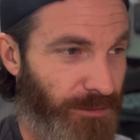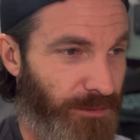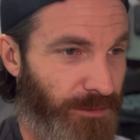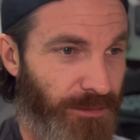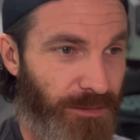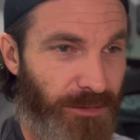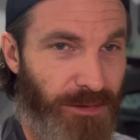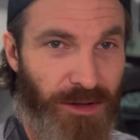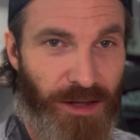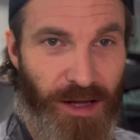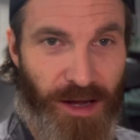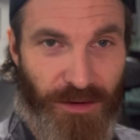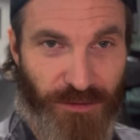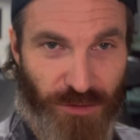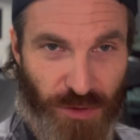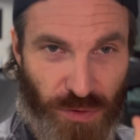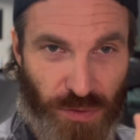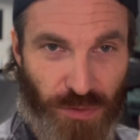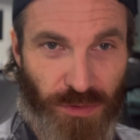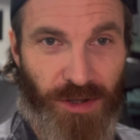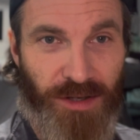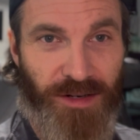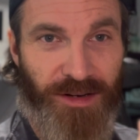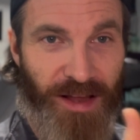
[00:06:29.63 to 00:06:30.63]
They have
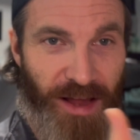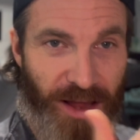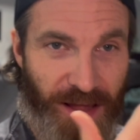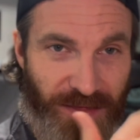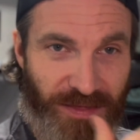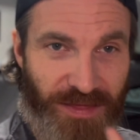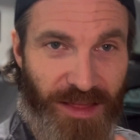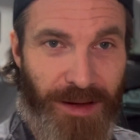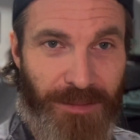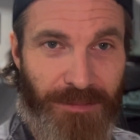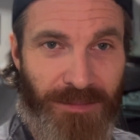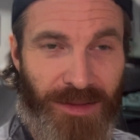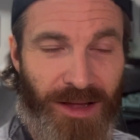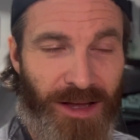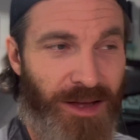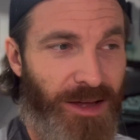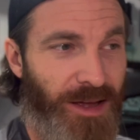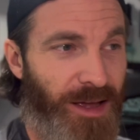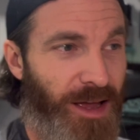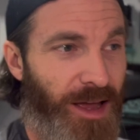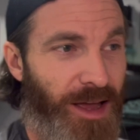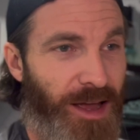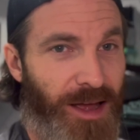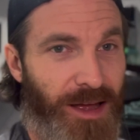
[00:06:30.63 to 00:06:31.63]
coolant in them,
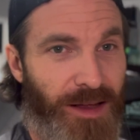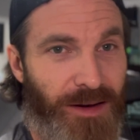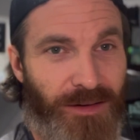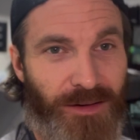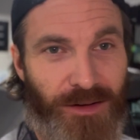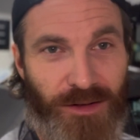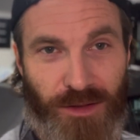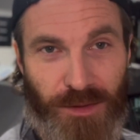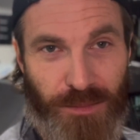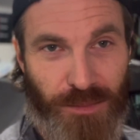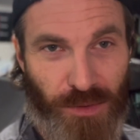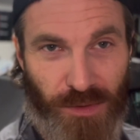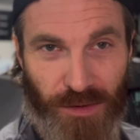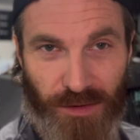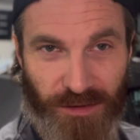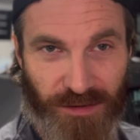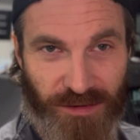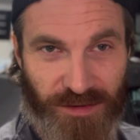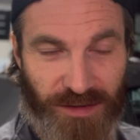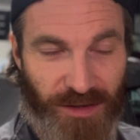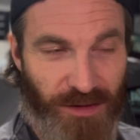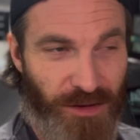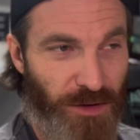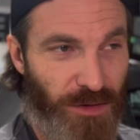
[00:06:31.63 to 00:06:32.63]
and the bolts
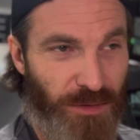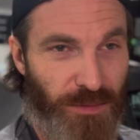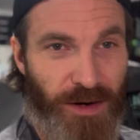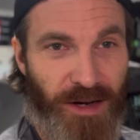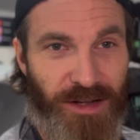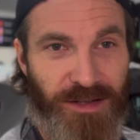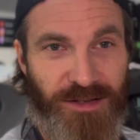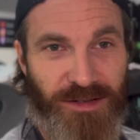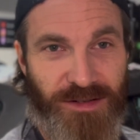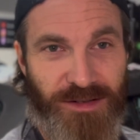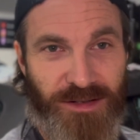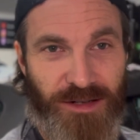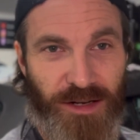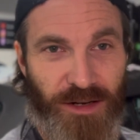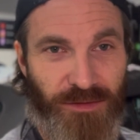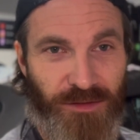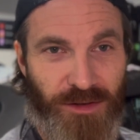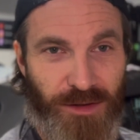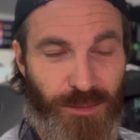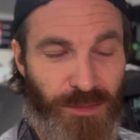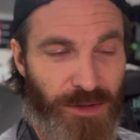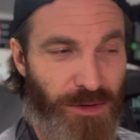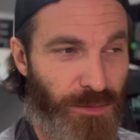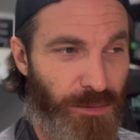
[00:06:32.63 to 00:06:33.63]
and the threads and stuff can
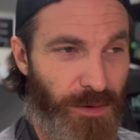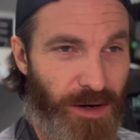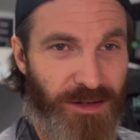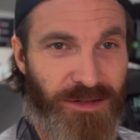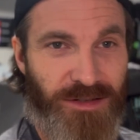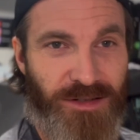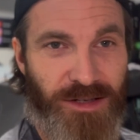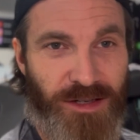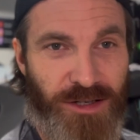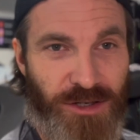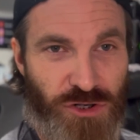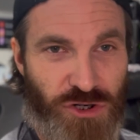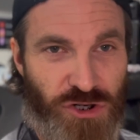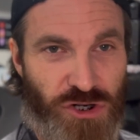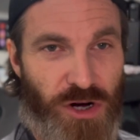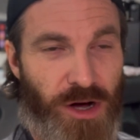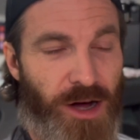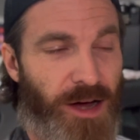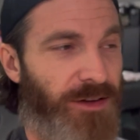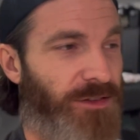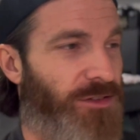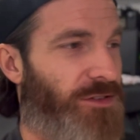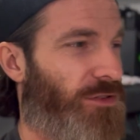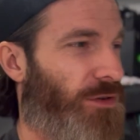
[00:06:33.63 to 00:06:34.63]
be rusty and
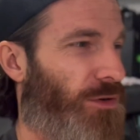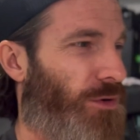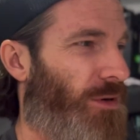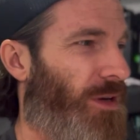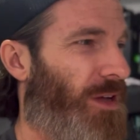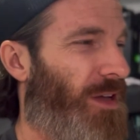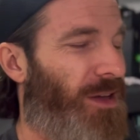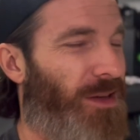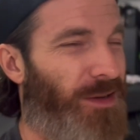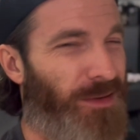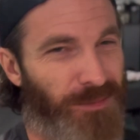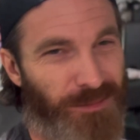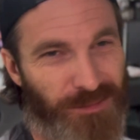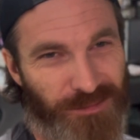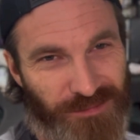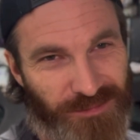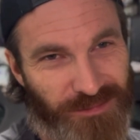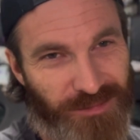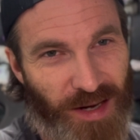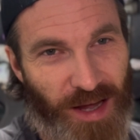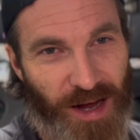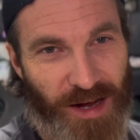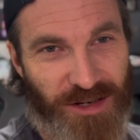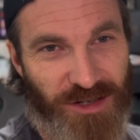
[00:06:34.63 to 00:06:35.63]
shot. So
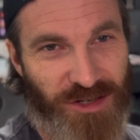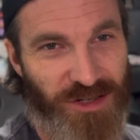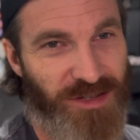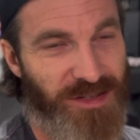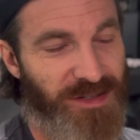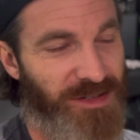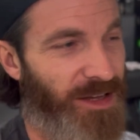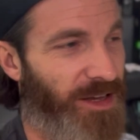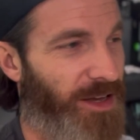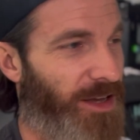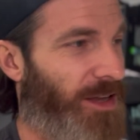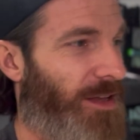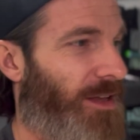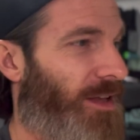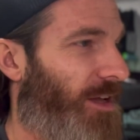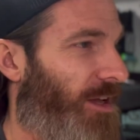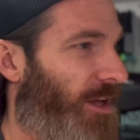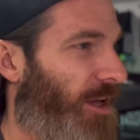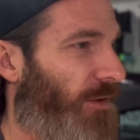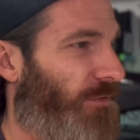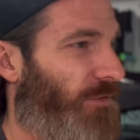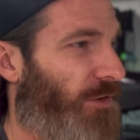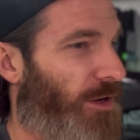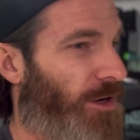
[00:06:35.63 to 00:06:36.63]
I'd just say,
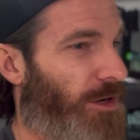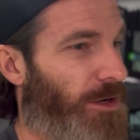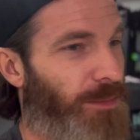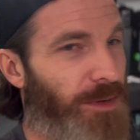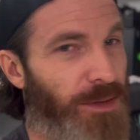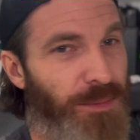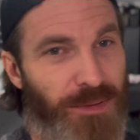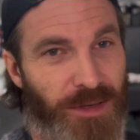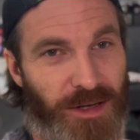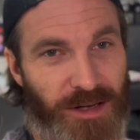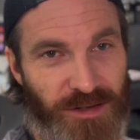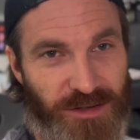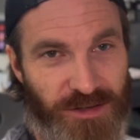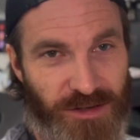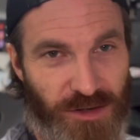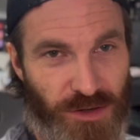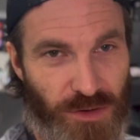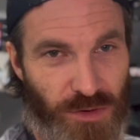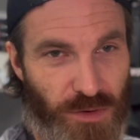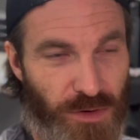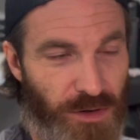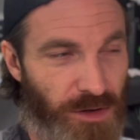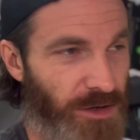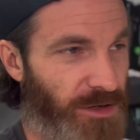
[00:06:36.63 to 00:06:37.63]
if you're going to be placing an
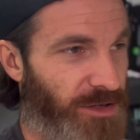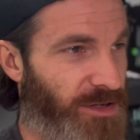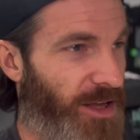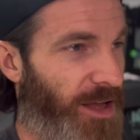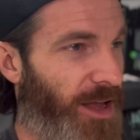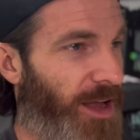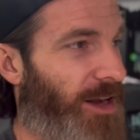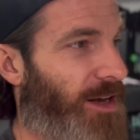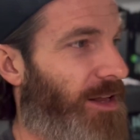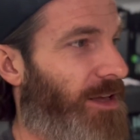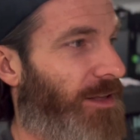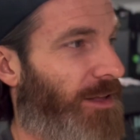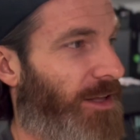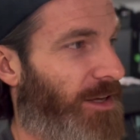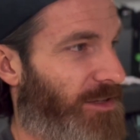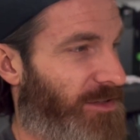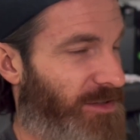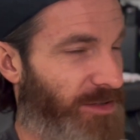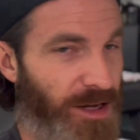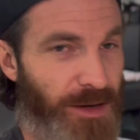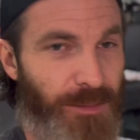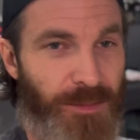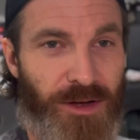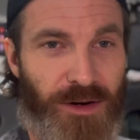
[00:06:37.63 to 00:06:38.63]
order to any, like
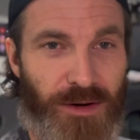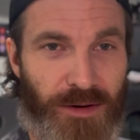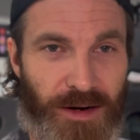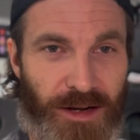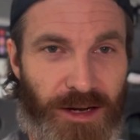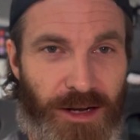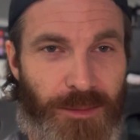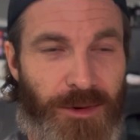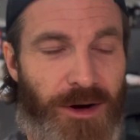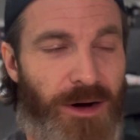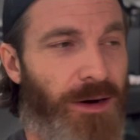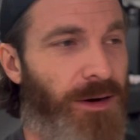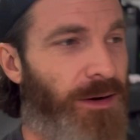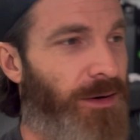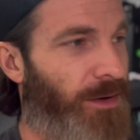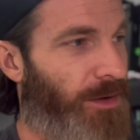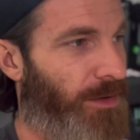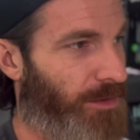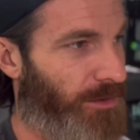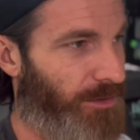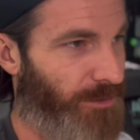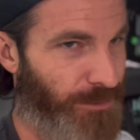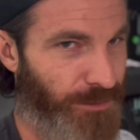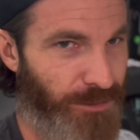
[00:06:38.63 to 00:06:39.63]
Summit or LMR,
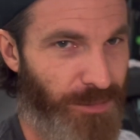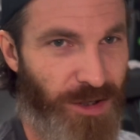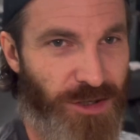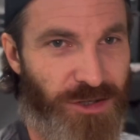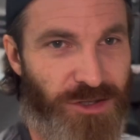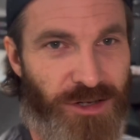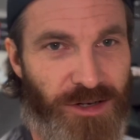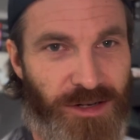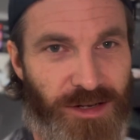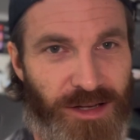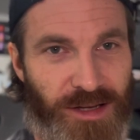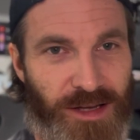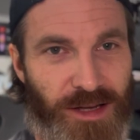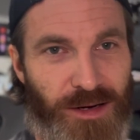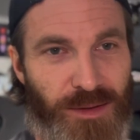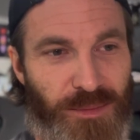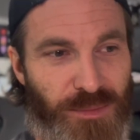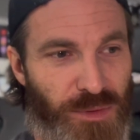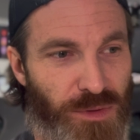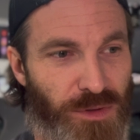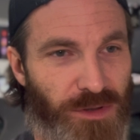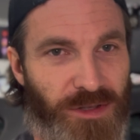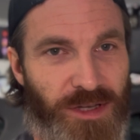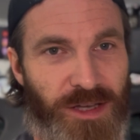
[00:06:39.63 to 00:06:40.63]
make sure you get a
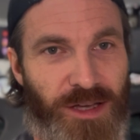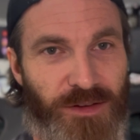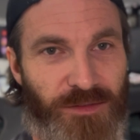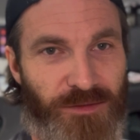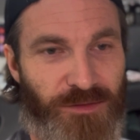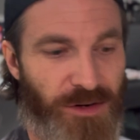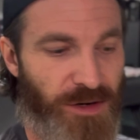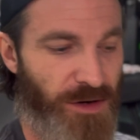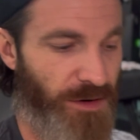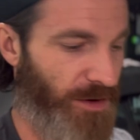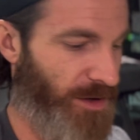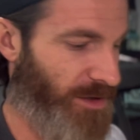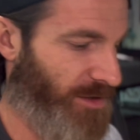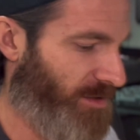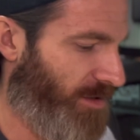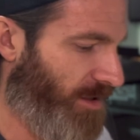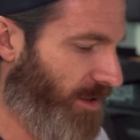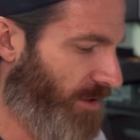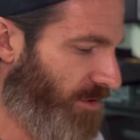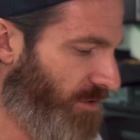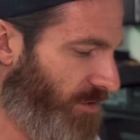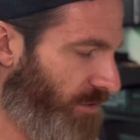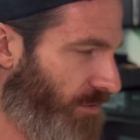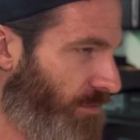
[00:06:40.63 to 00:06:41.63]
bolt kit for your intake
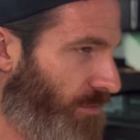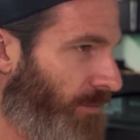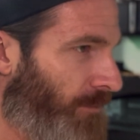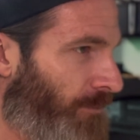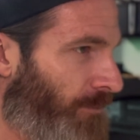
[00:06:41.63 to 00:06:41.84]
too.